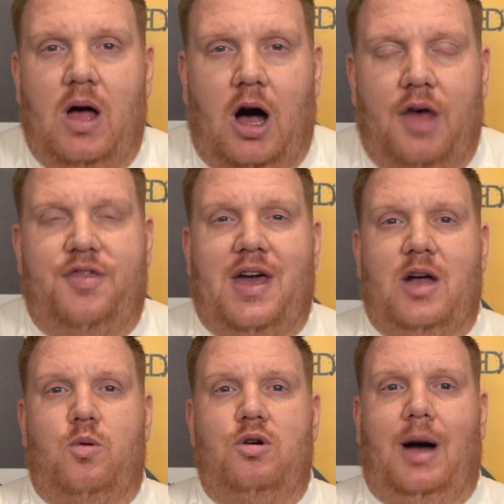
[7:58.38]
I
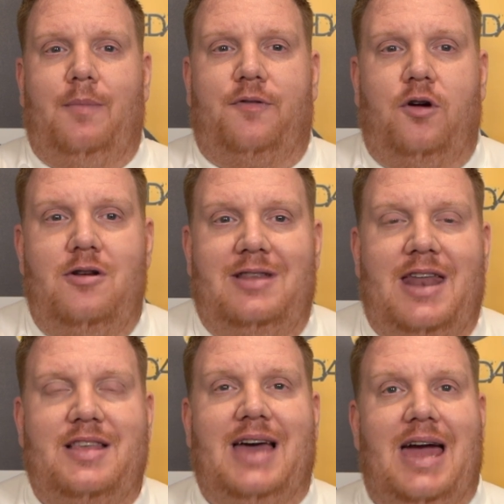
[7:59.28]
think, will come through.
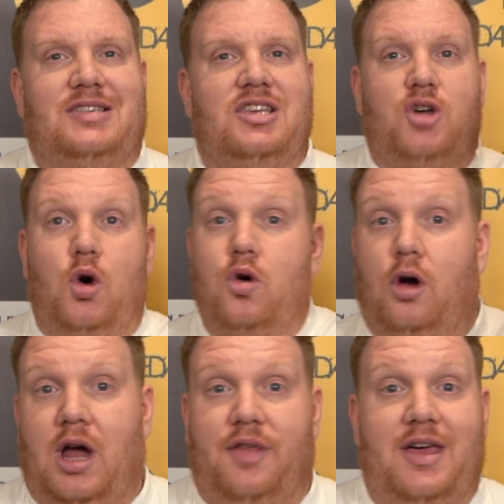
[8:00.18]
Leonard Gates, it's all
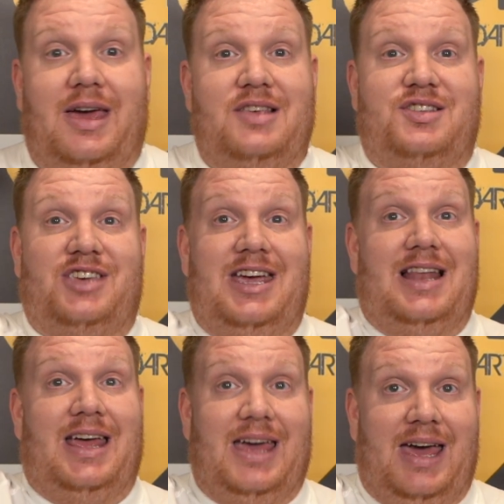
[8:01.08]
or nothing. His
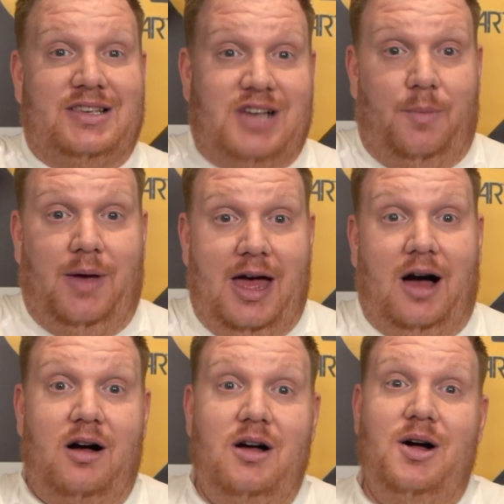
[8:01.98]
ceiling is up
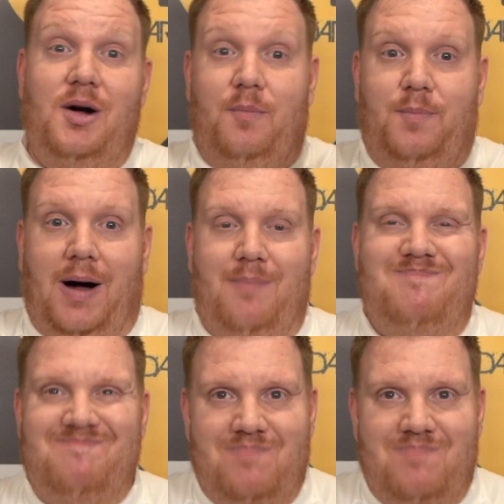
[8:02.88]
here, but